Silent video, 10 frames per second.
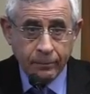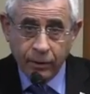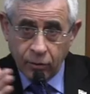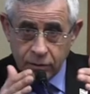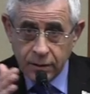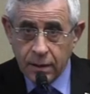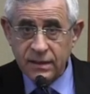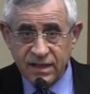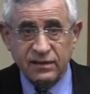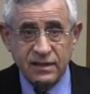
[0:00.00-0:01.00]
because
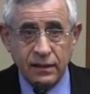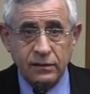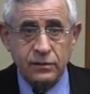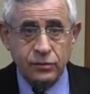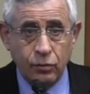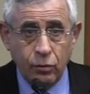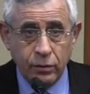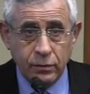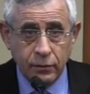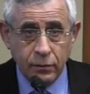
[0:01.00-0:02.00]
cities are
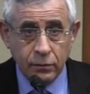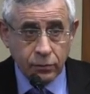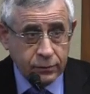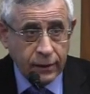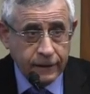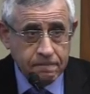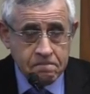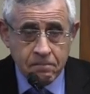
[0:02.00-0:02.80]
destroyed totally.